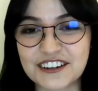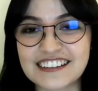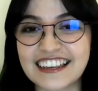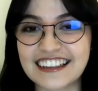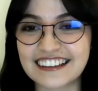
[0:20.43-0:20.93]
for
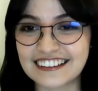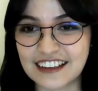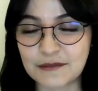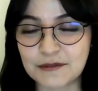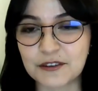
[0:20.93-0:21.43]
taking the
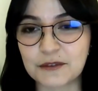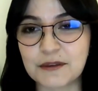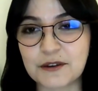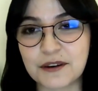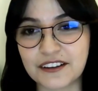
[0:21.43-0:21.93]
time to
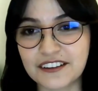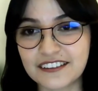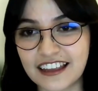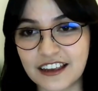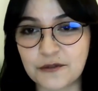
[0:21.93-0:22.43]
speak with
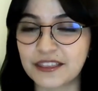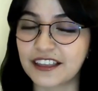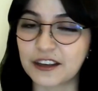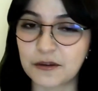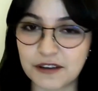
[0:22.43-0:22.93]
us and
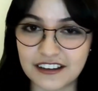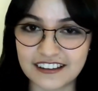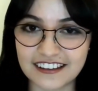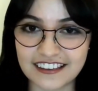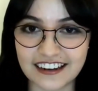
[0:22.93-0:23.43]
with the
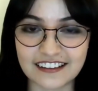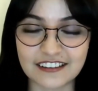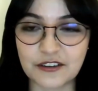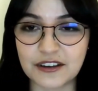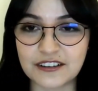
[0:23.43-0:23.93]
community that
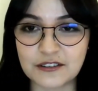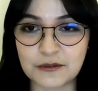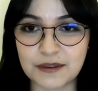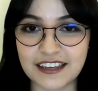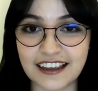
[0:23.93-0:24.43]
is going
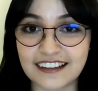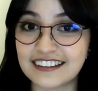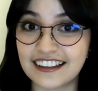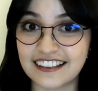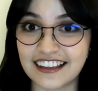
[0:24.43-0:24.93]
to be
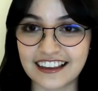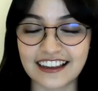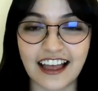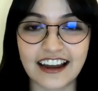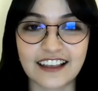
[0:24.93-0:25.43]

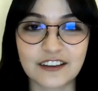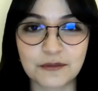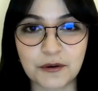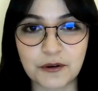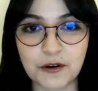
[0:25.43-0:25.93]
attending at
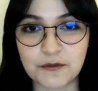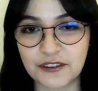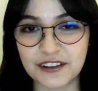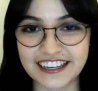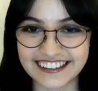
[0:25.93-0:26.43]
Expo,
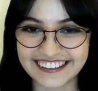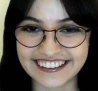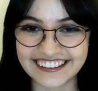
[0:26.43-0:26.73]
hopefully.